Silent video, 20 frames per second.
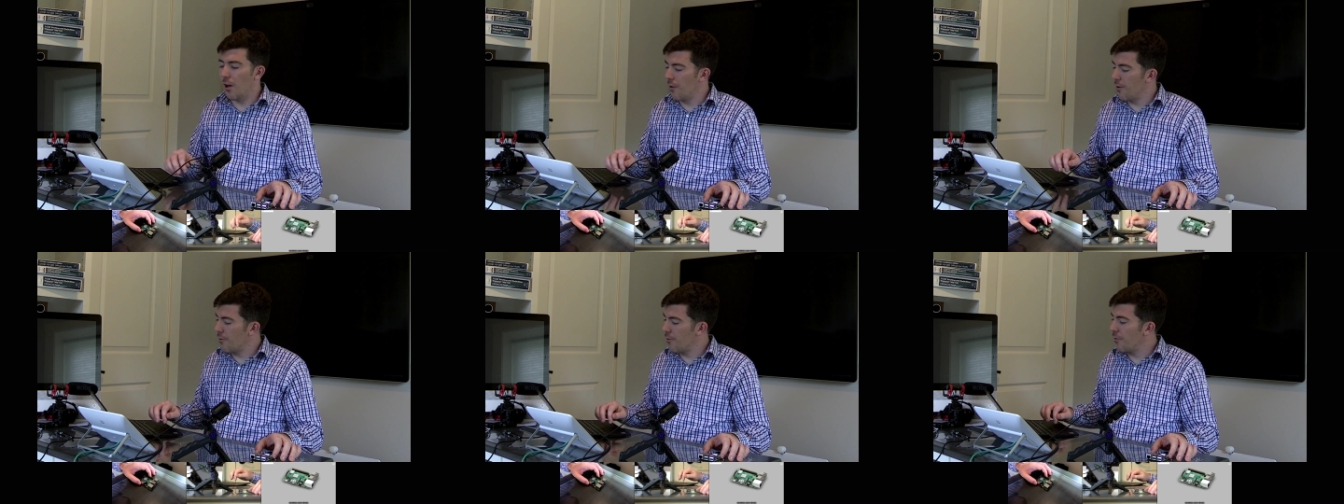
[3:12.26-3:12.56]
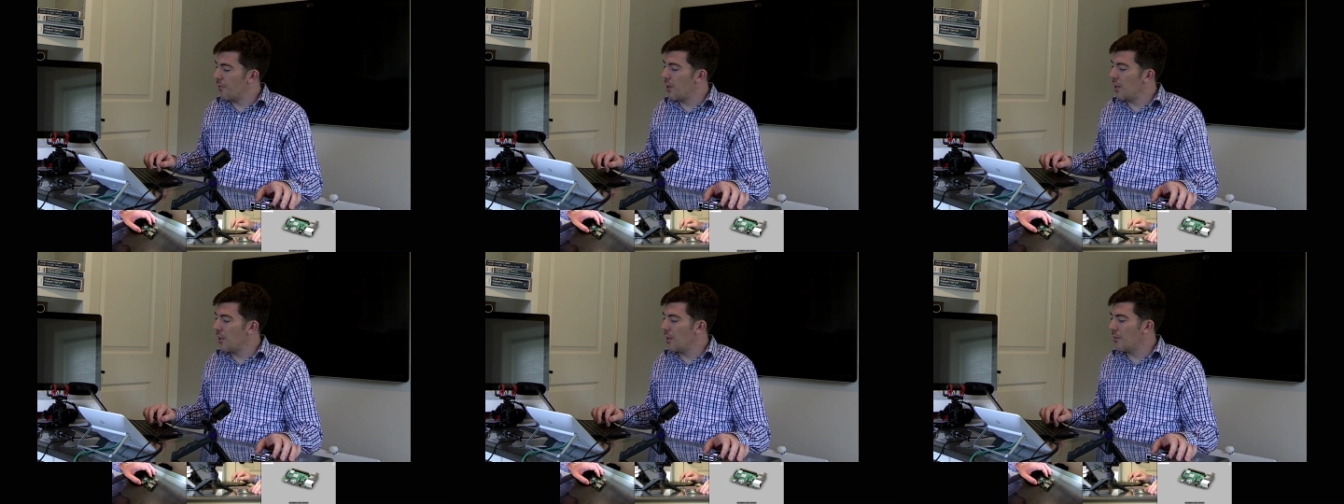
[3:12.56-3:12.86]
other
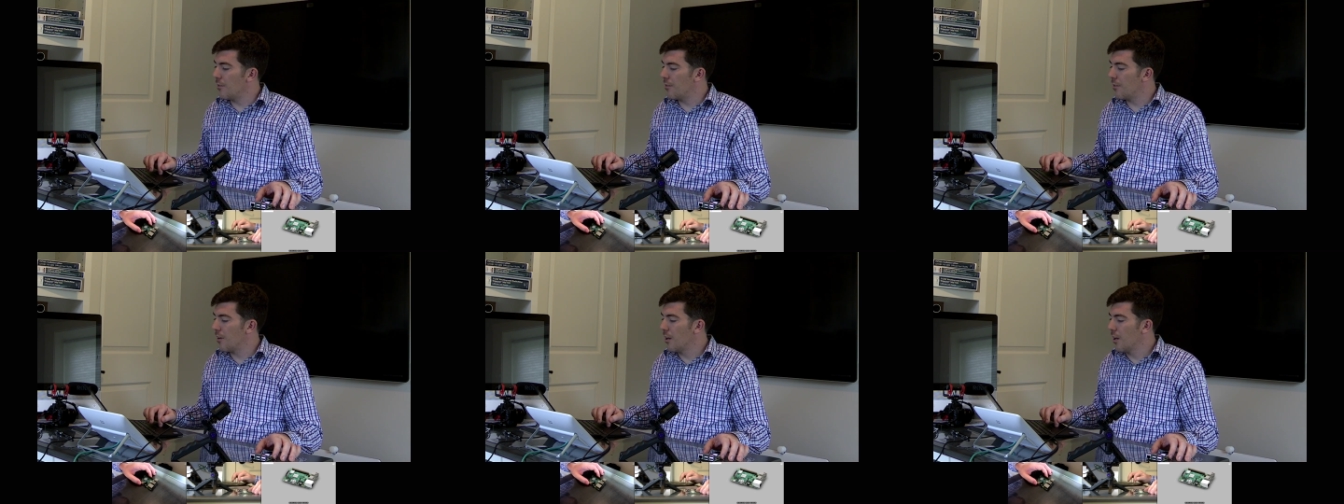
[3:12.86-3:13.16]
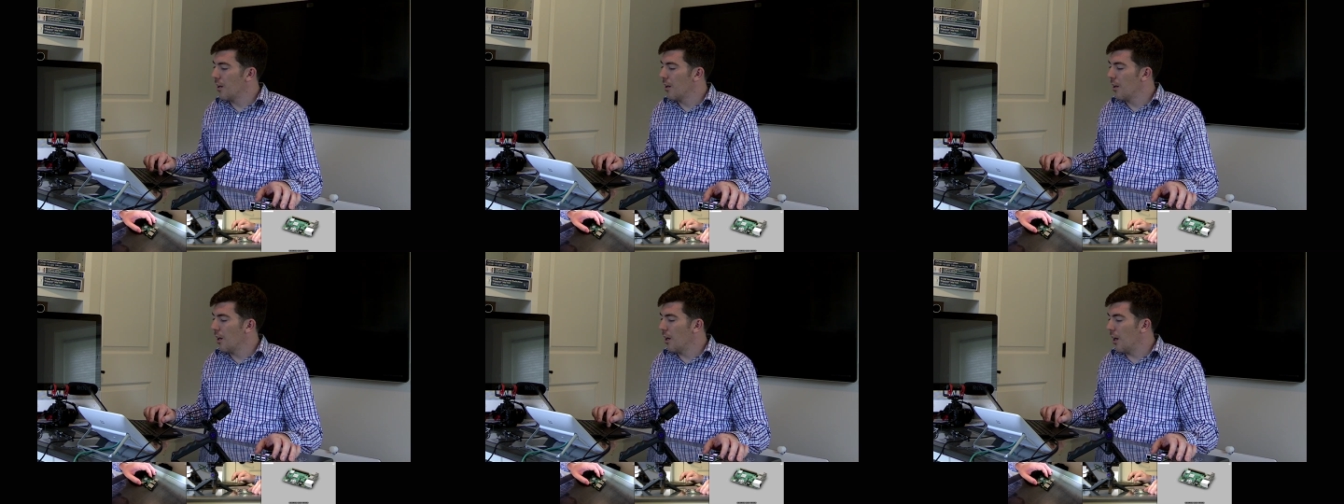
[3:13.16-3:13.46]
feeds
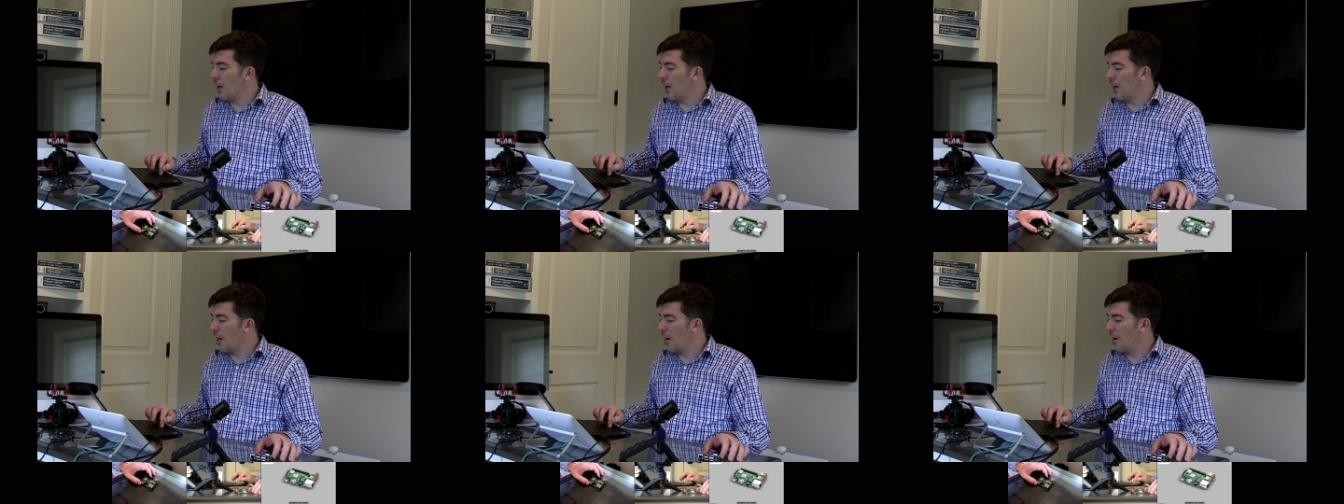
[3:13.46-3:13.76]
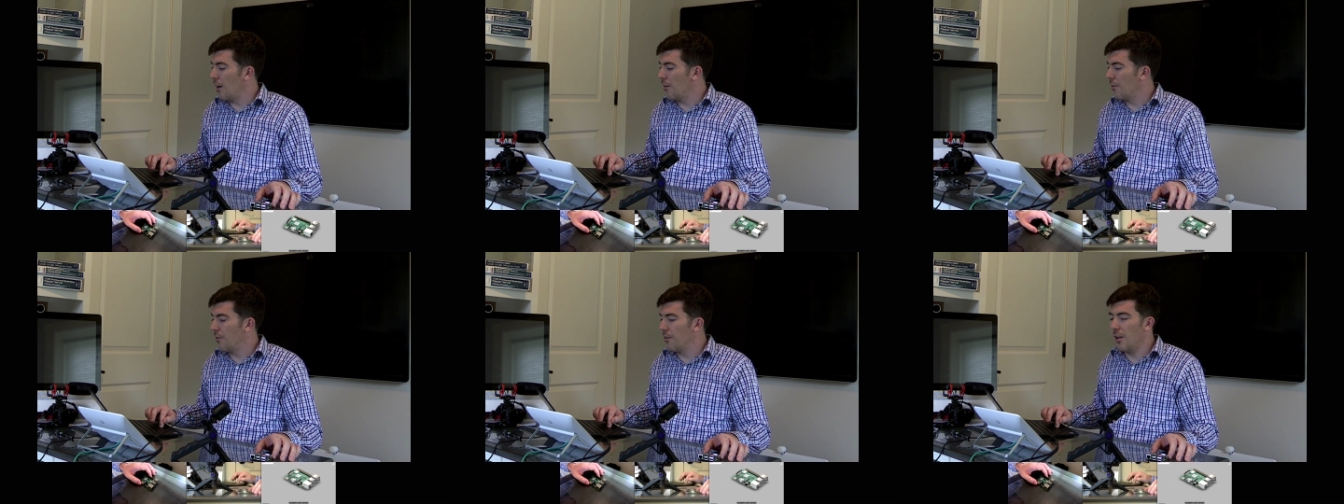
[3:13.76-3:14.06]
uh,
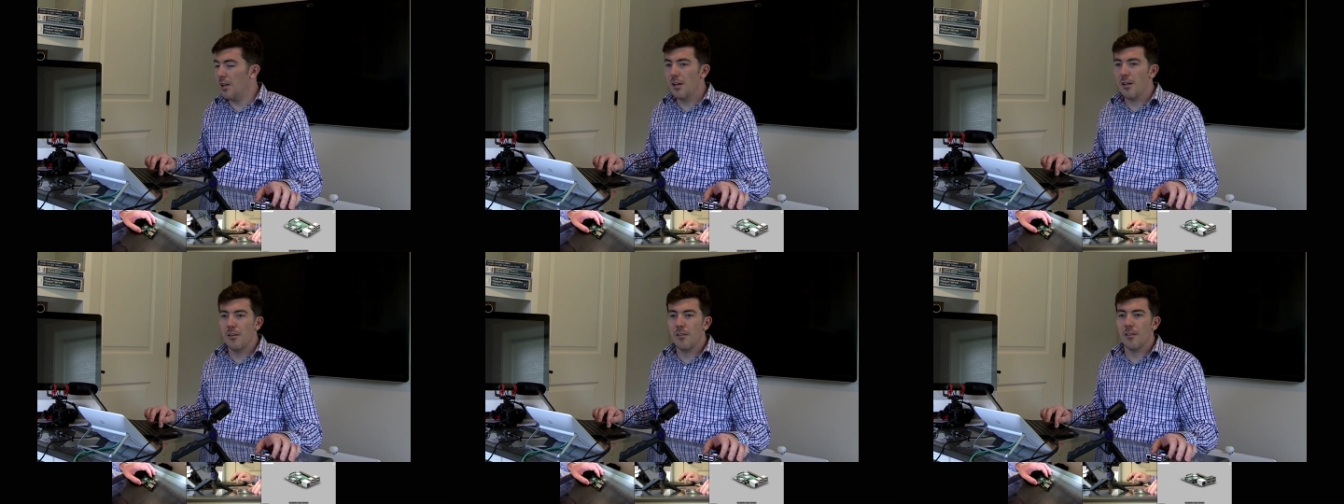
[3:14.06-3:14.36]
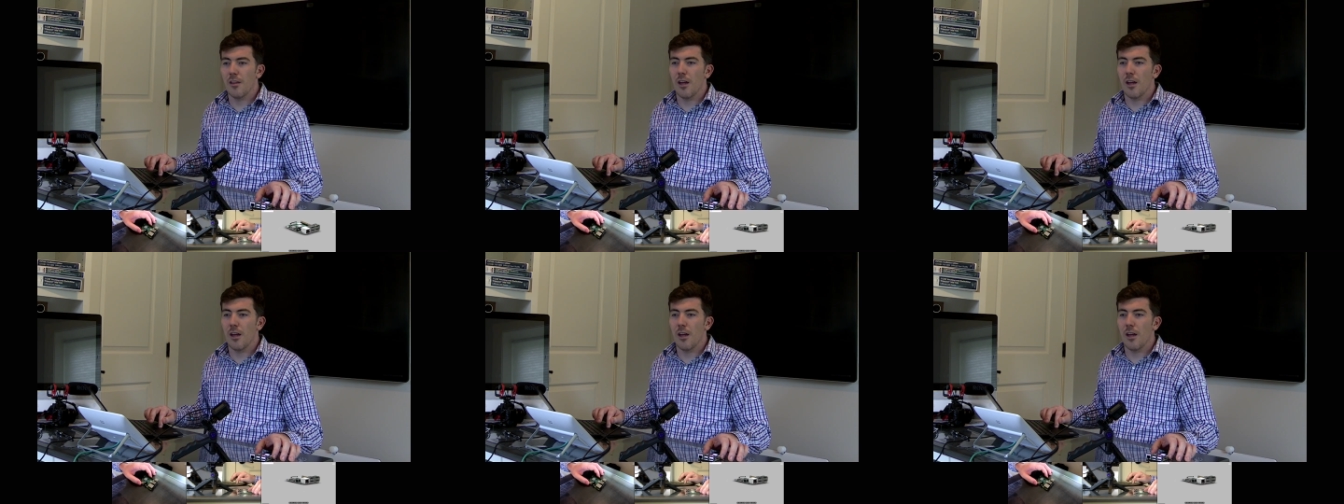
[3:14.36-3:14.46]
underneath